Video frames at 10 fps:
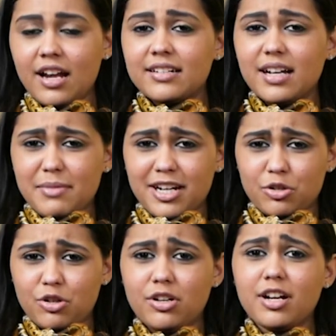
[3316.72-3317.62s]

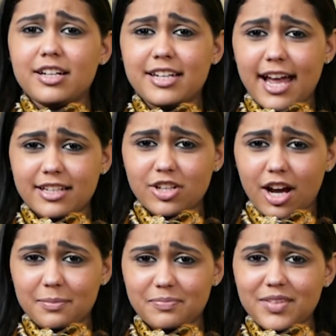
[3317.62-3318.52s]
Tomato,
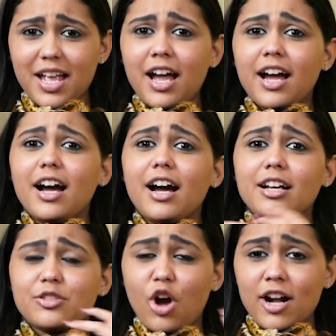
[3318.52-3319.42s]
ketchup,
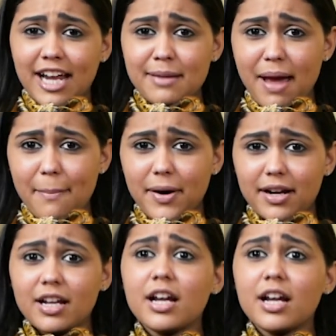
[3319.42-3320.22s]
salt and pepper,